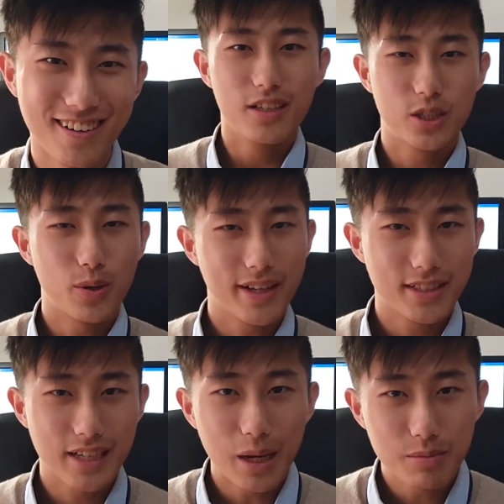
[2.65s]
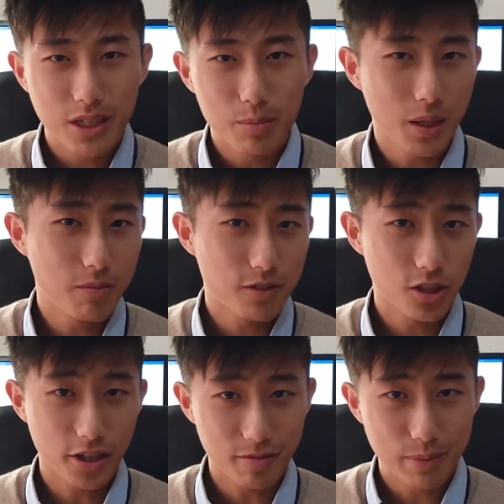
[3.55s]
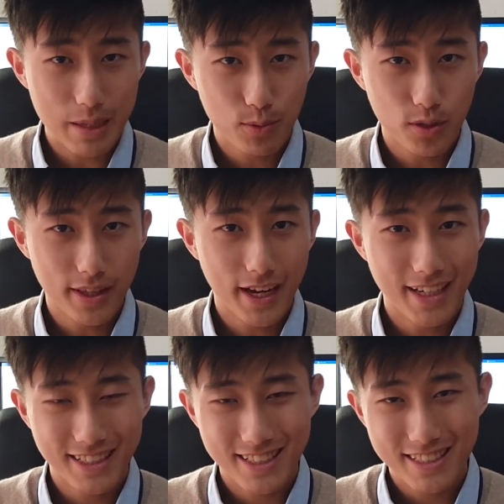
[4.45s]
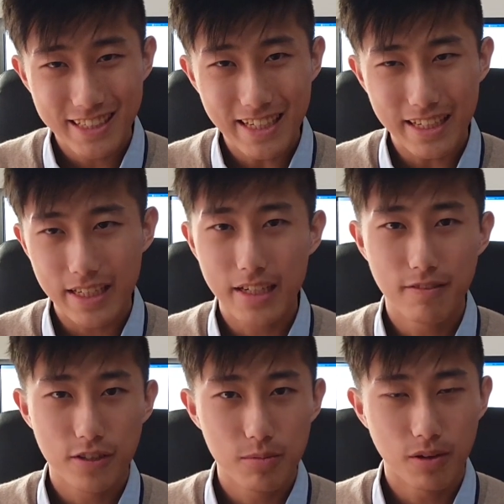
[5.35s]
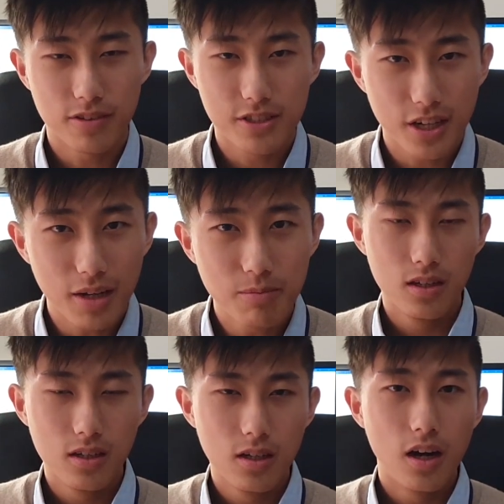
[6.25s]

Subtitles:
So with exams coming up for a lot of people in the HSC in a few months' time,